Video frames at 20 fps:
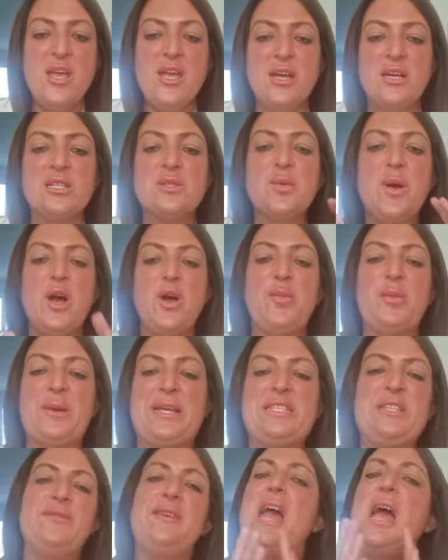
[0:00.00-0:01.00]
As well,
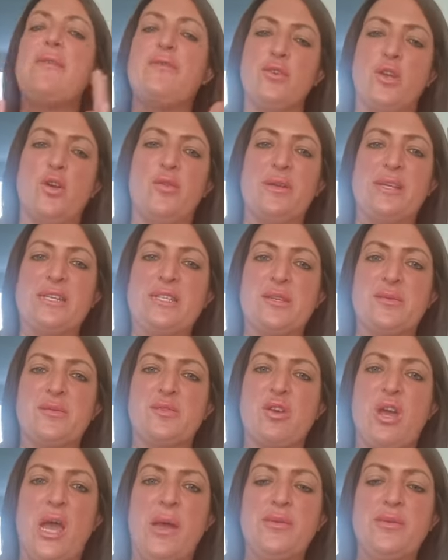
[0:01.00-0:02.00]
please, if you haven't already
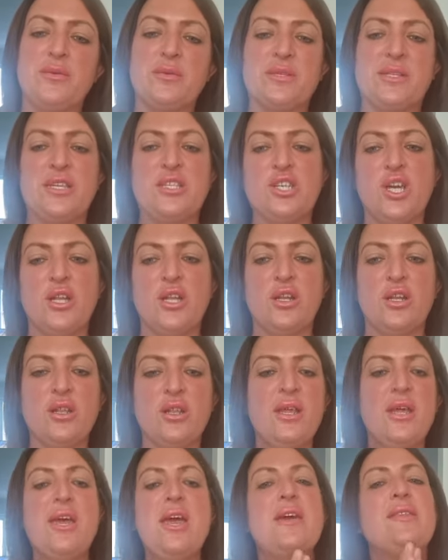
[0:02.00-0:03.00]
subscribed up to this
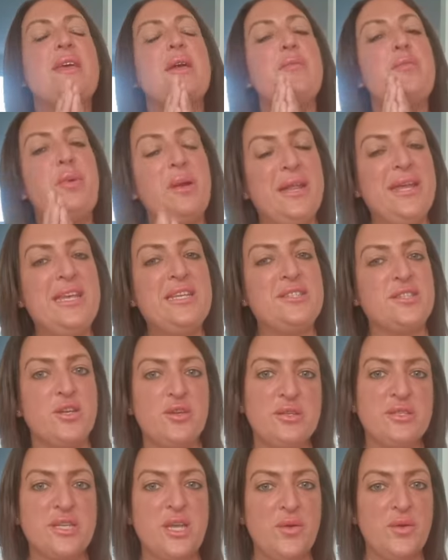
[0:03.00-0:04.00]
channel, then please do
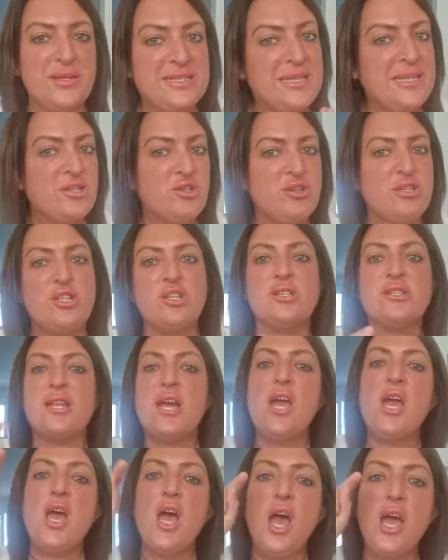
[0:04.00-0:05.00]
so. It is literally just
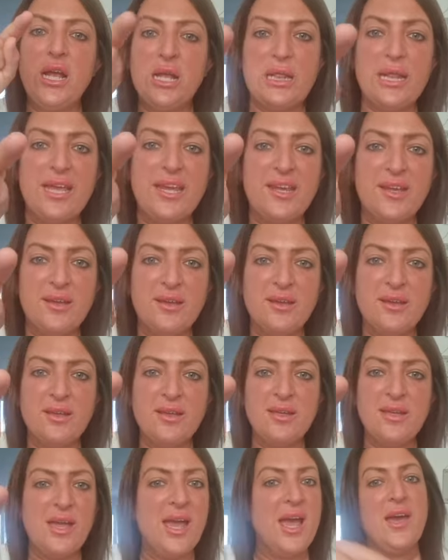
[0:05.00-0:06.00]
a click
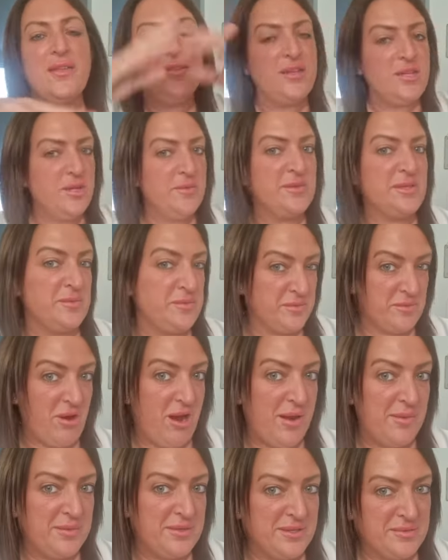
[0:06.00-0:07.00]
and then you've
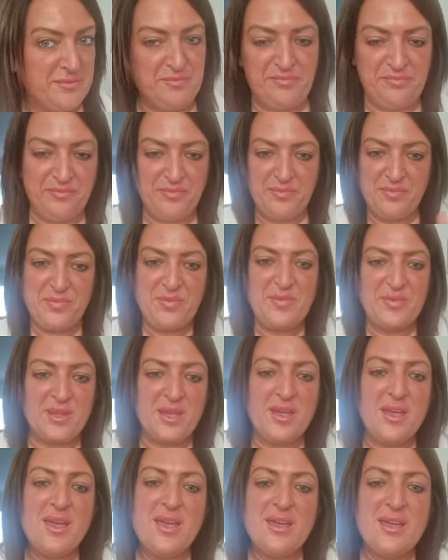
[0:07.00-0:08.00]
subscribed.
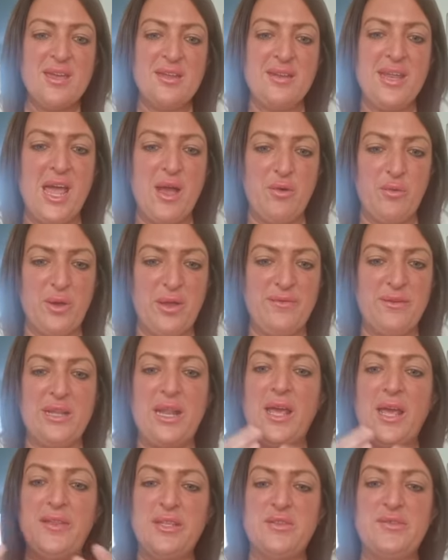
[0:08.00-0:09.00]
Now, if you
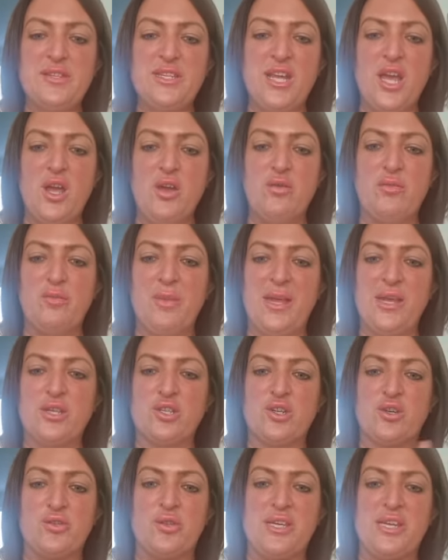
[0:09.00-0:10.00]
like this video, make
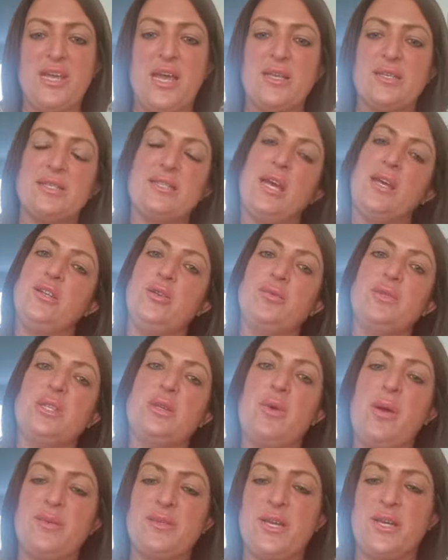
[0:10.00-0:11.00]
sure that you get signed up to
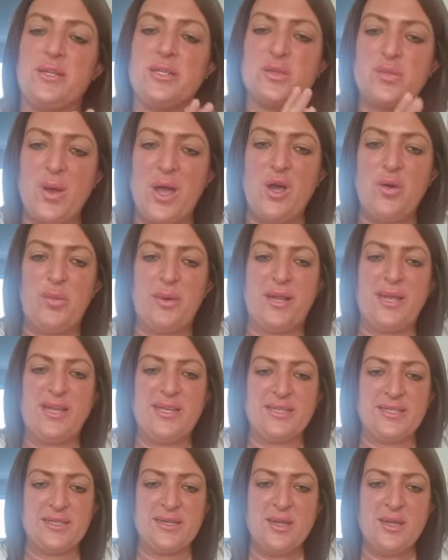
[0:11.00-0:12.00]
the website as well,
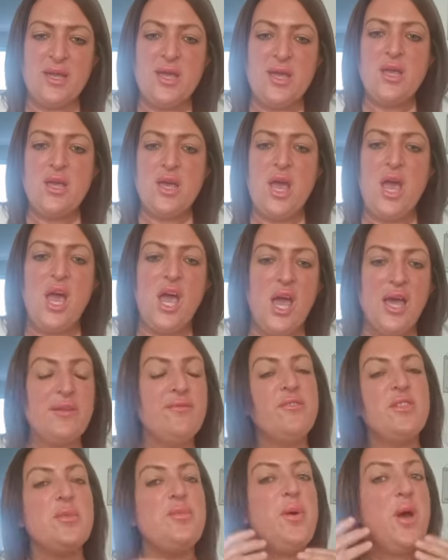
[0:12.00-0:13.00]
please. Uh, and
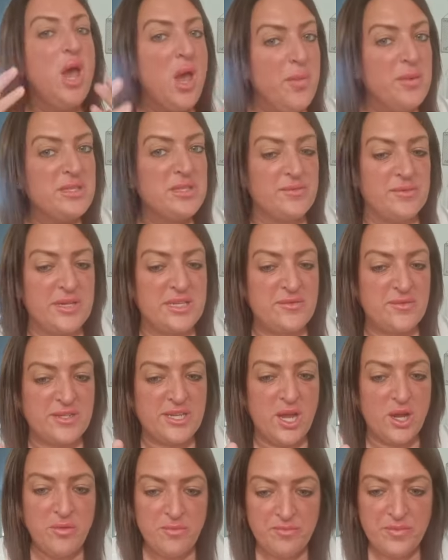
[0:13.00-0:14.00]
for the purpose of this
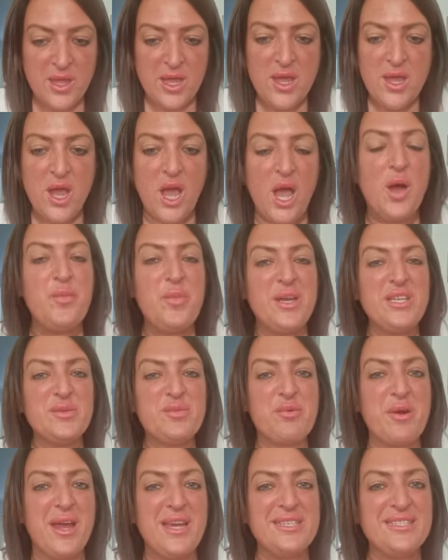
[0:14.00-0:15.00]
video, our
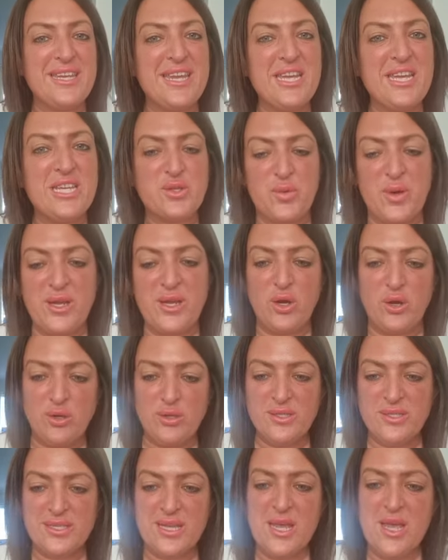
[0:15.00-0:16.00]
best priced each way
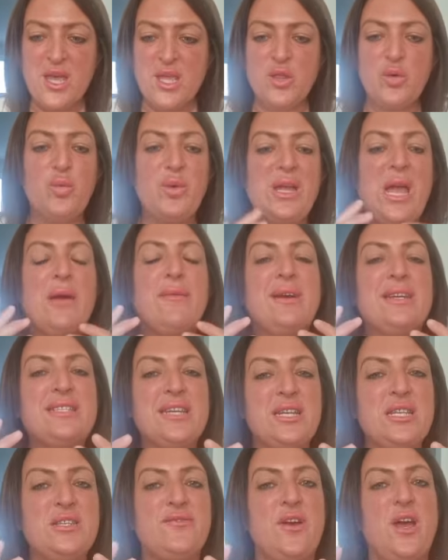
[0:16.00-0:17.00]
horse that we have
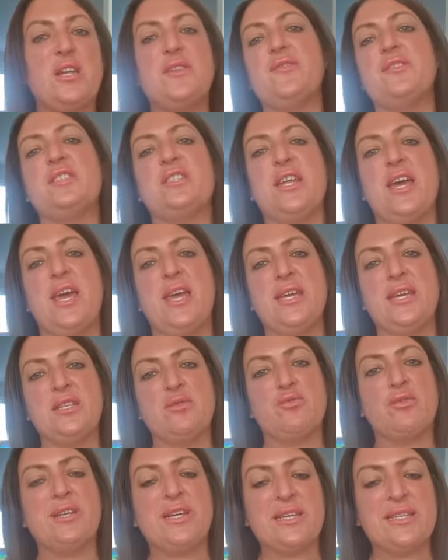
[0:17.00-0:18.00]
identified for today is
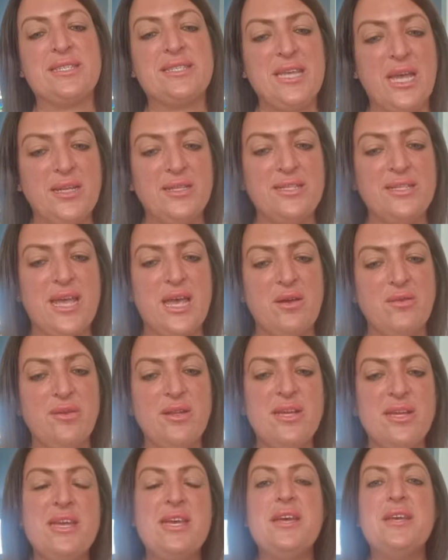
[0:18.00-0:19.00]
running at Sandown.
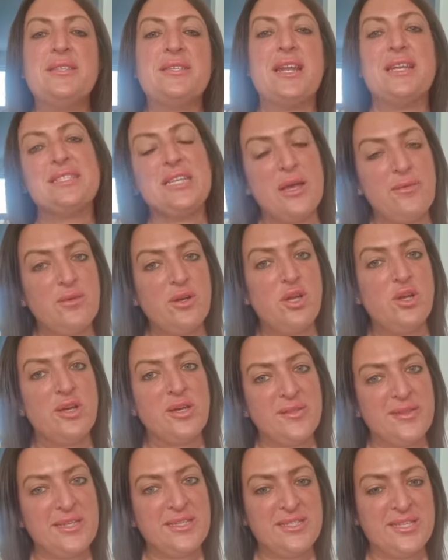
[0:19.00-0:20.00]
So let's have a look
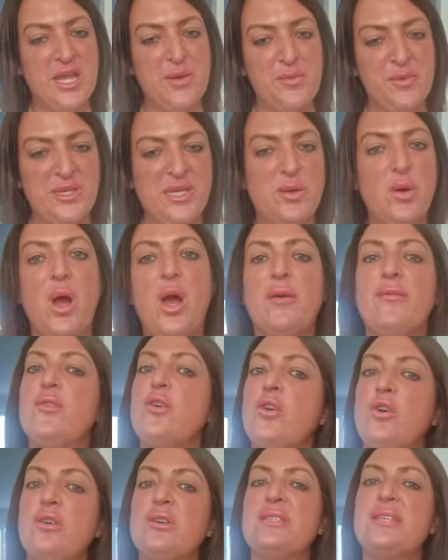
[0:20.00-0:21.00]
at this tip that you are, of
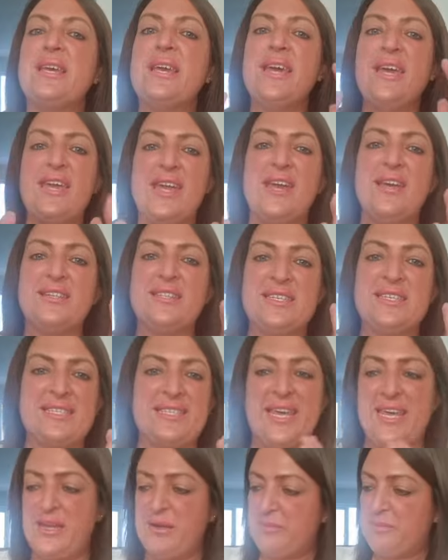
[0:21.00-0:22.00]
course, here to
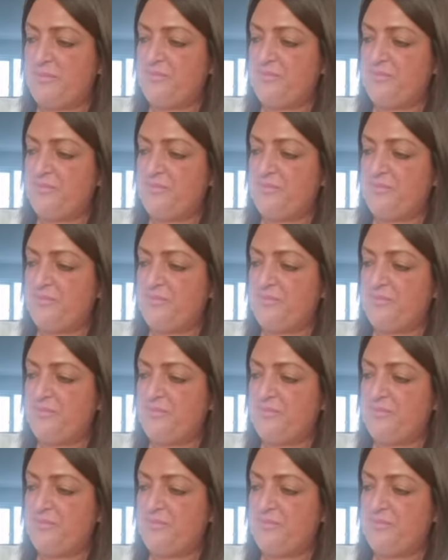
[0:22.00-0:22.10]
see.